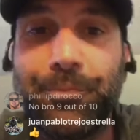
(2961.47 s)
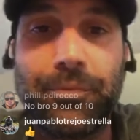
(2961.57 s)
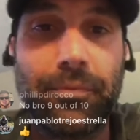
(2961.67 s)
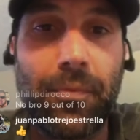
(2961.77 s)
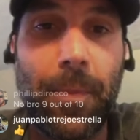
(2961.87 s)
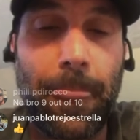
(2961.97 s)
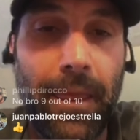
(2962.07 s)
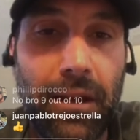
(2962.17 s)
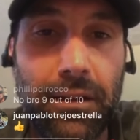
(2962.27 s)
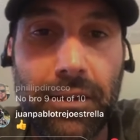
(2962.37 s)
Mm-hmm.
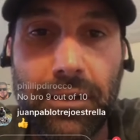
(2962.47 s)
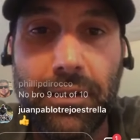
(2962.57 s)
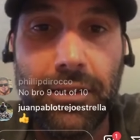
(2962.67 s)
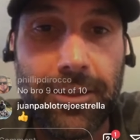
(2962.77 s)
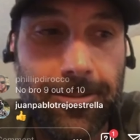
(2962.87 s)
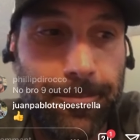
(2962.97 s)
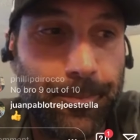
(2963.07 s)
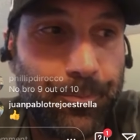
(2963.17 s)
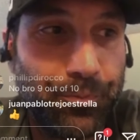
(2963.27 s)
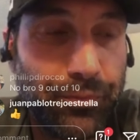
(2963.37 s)
And
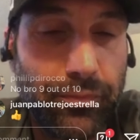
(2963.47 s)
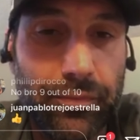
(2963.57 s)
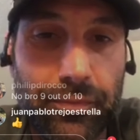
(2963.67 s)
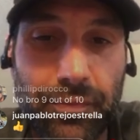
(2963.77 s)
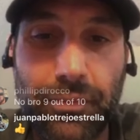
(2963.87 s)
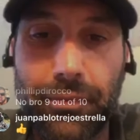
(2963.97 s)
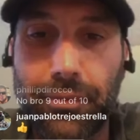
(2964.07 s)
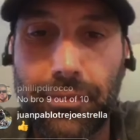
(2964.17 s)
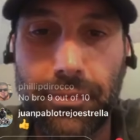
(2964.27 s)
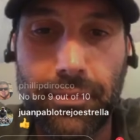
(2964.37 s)
Richie, don't cut
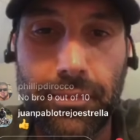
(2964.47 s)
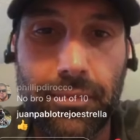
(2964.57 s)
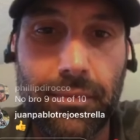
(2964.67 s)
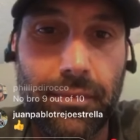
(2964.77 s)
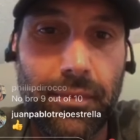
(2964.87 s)
yourself short.